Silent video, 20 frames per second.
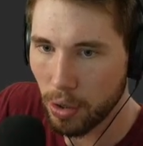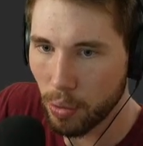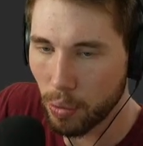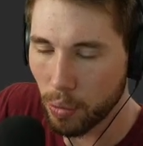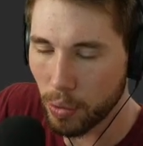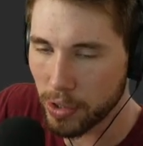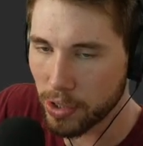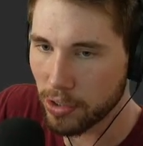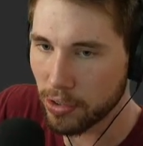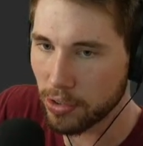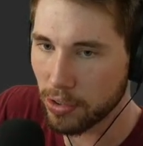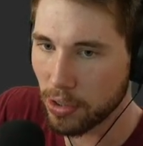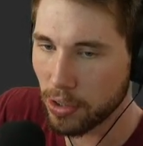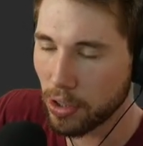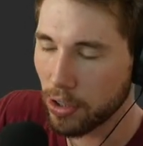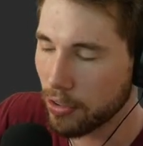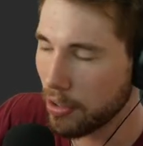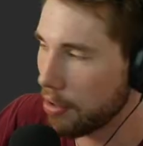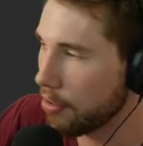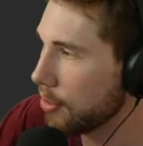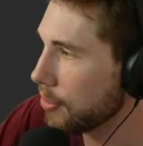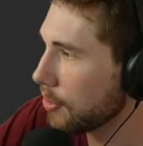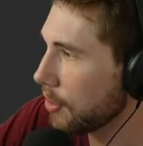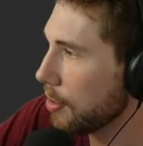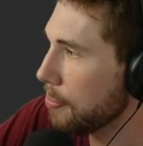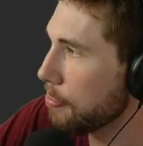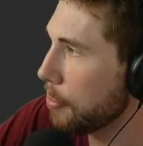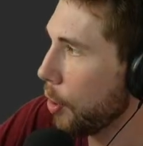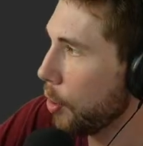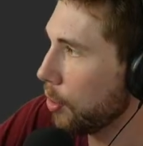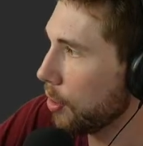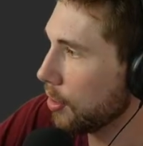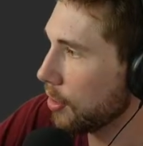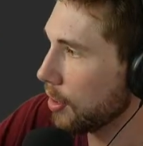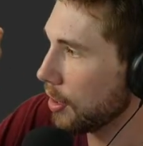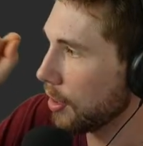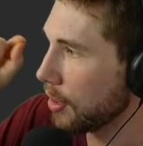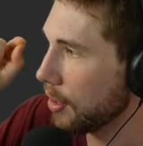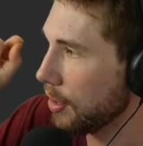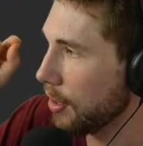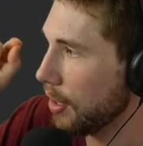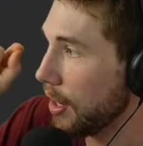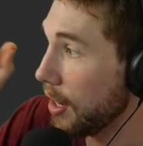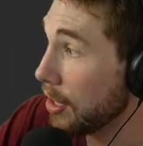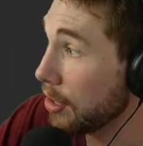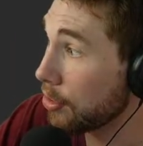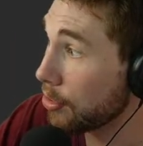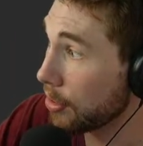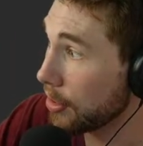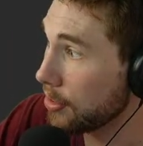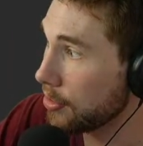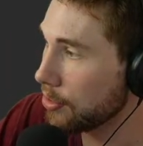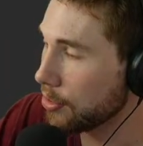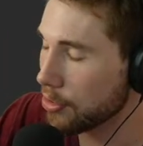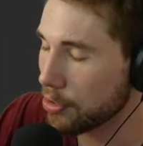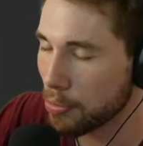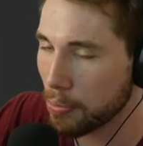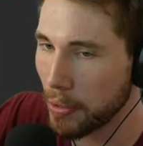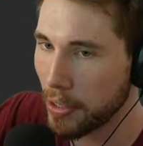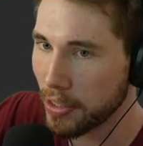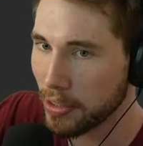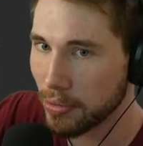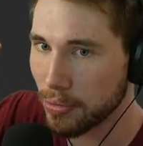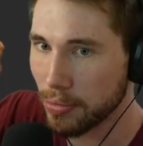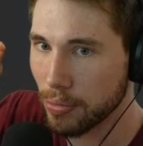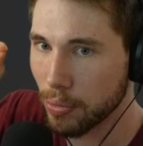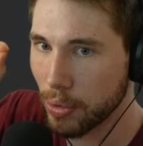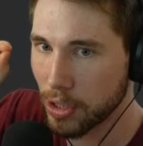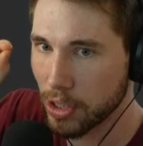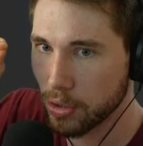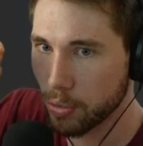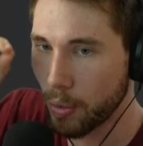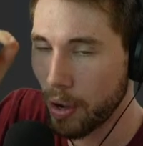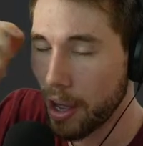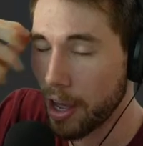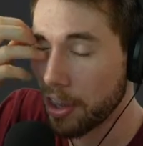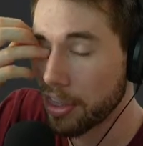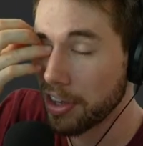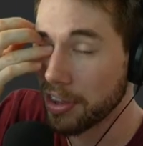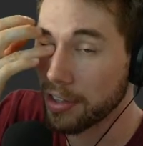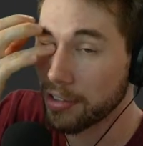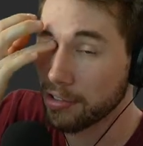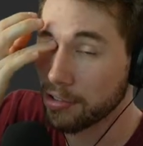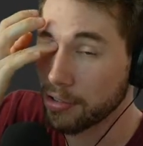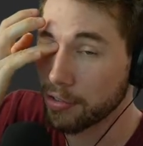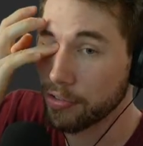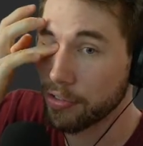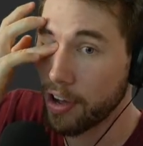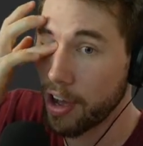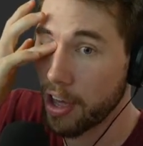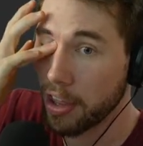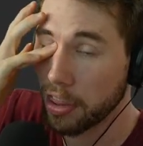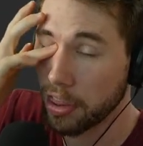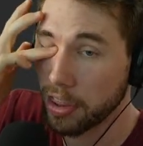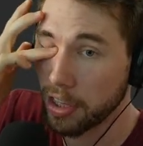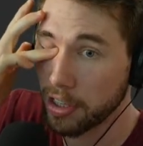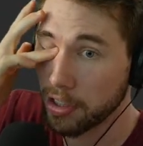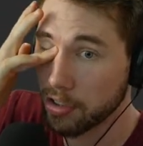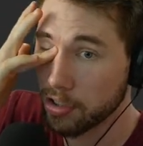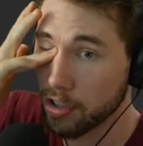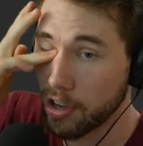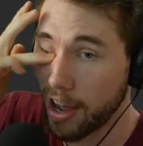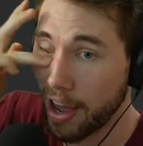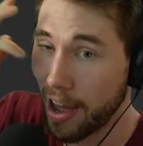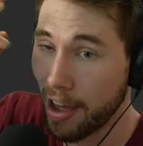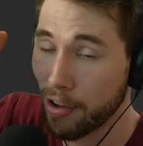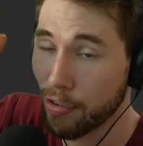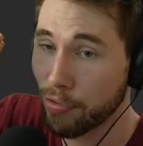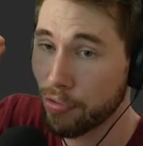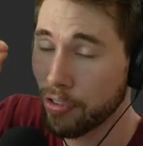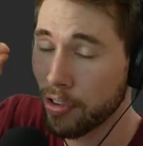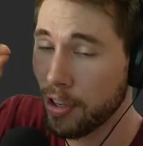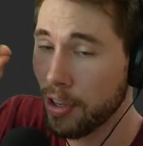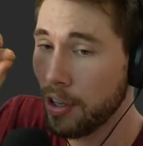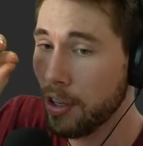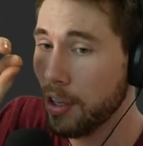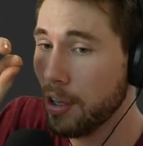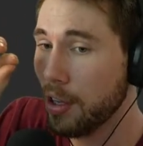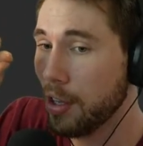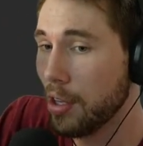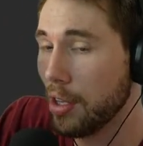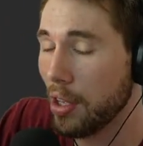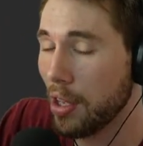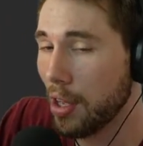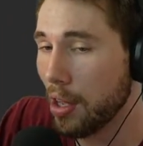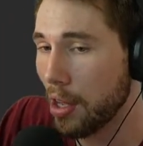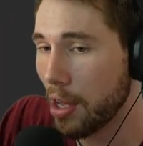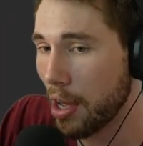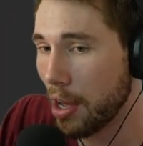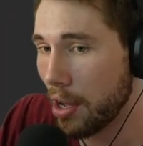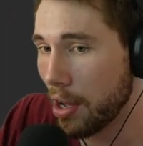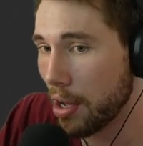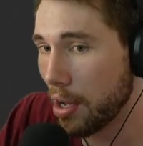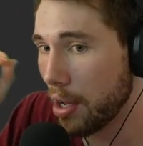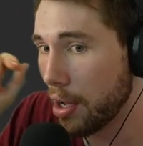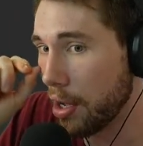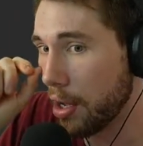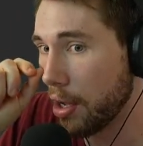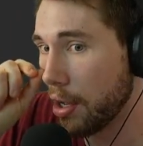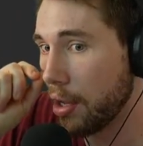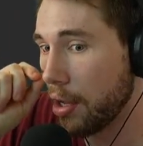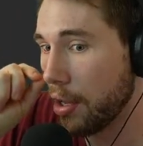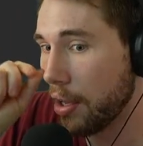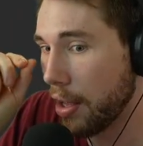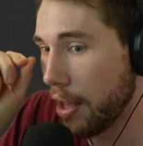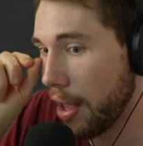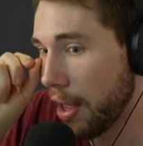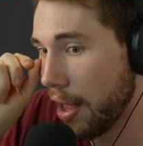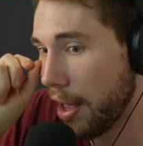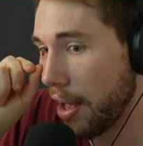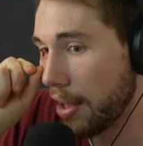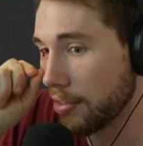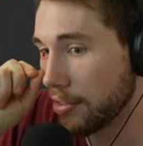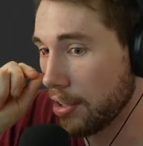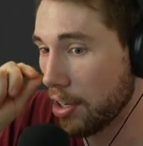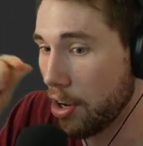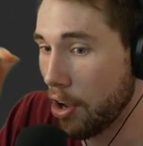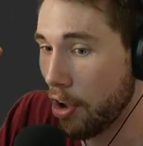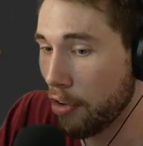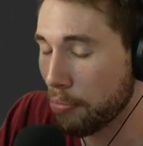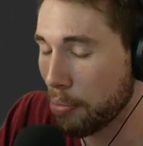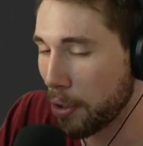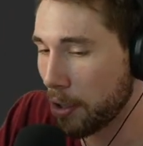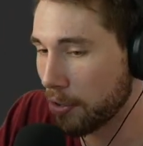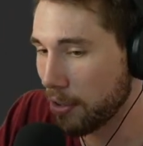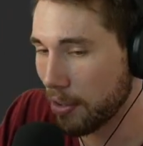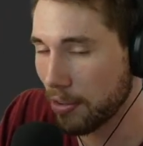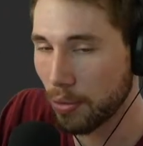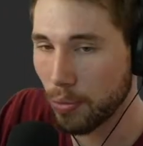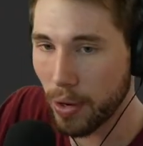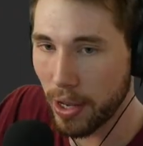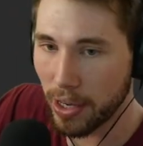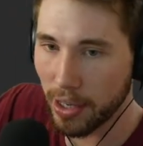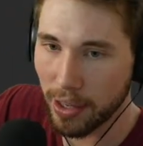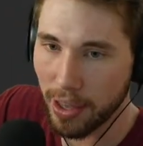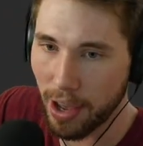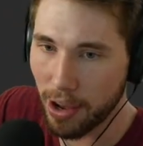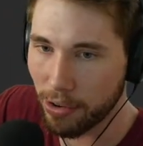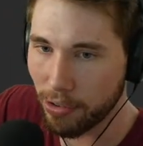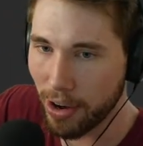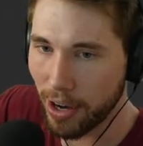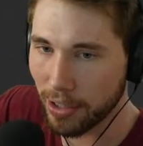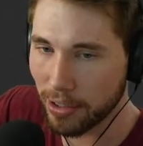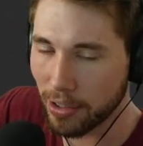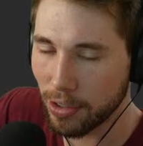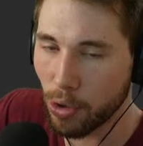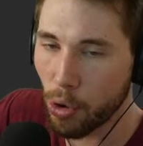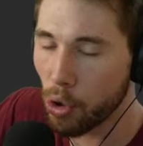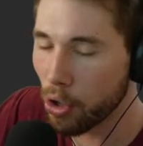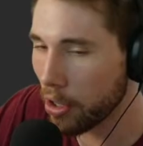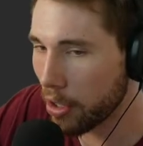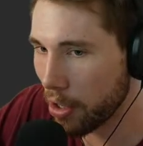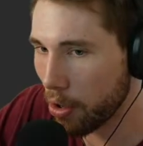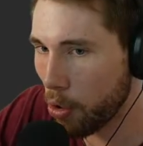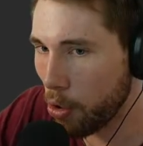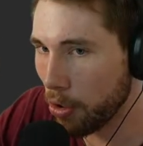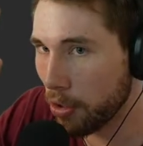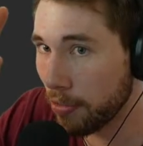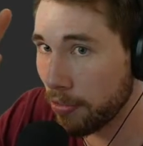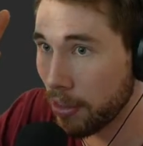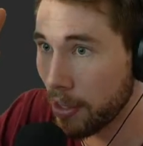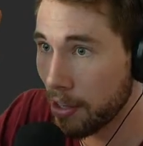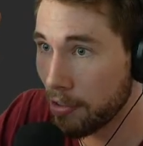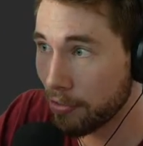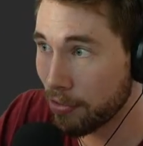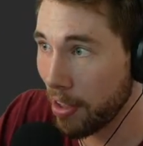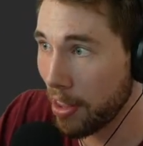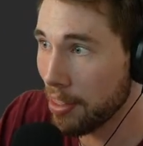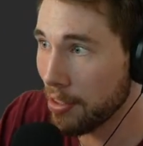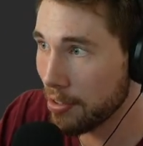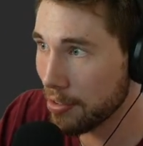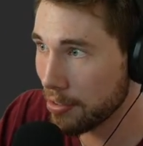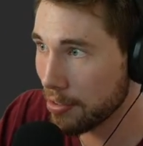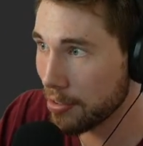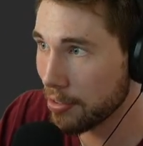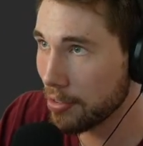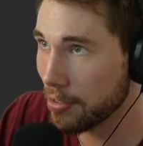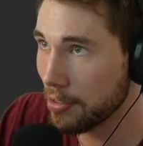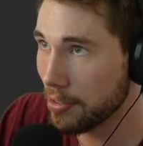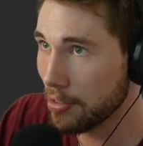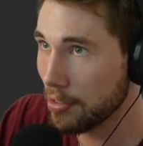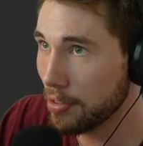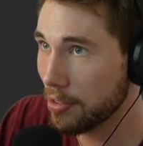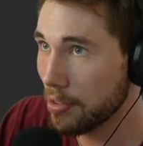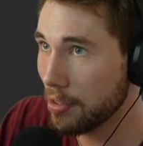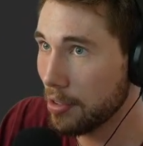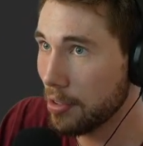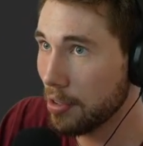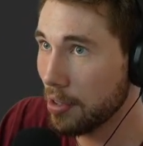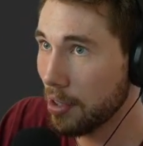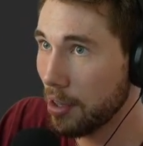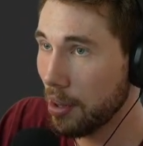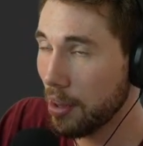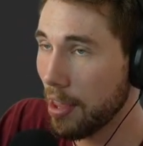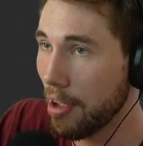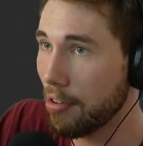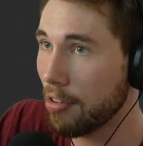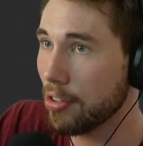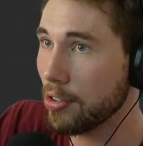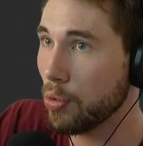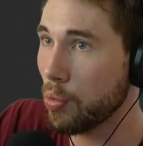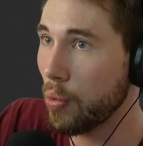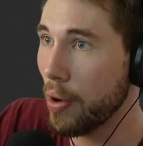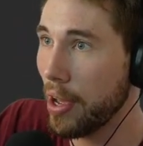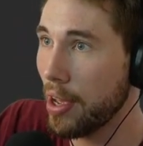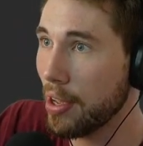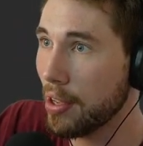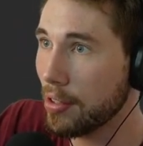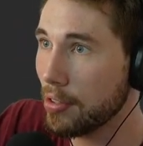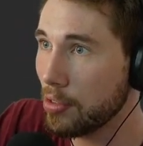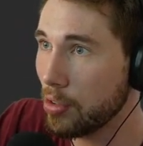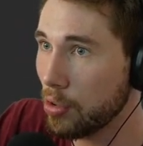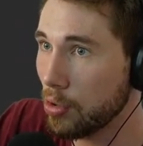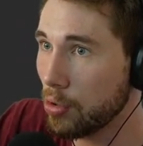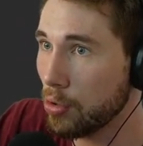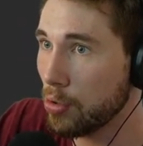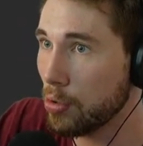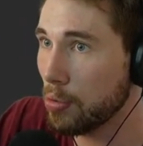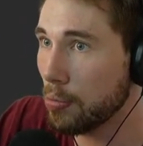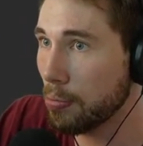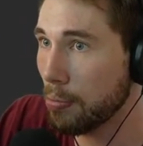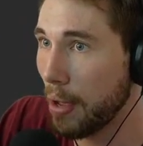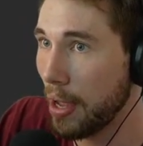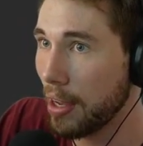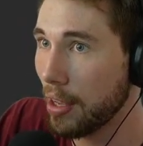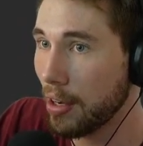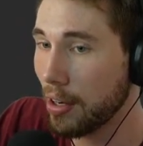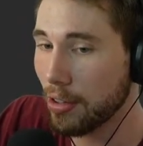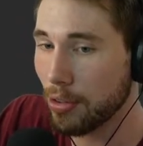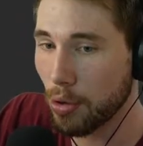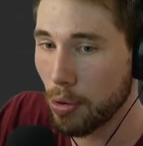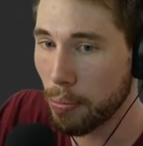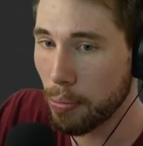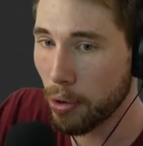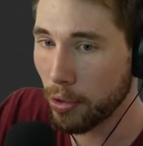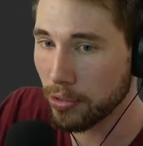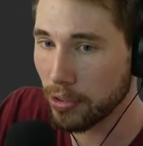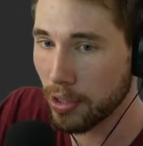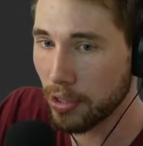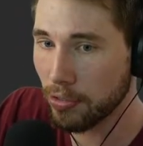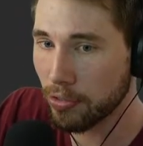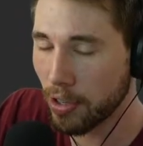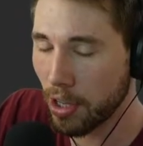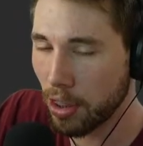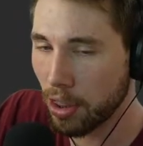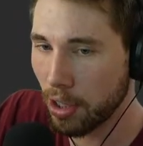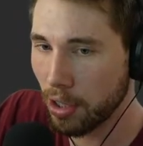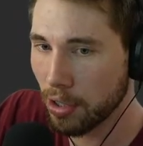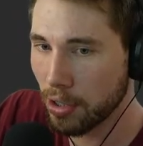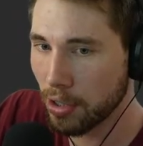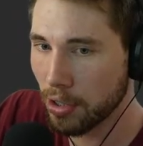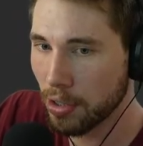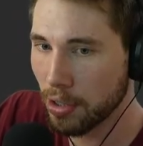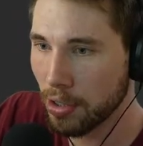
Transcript: which is... because there is a component that can increase your speed, which is why I think this is a fine thing to have as a nerf, because there's a way to counteract it. All of the events, there is a way to make it into a positive, I think.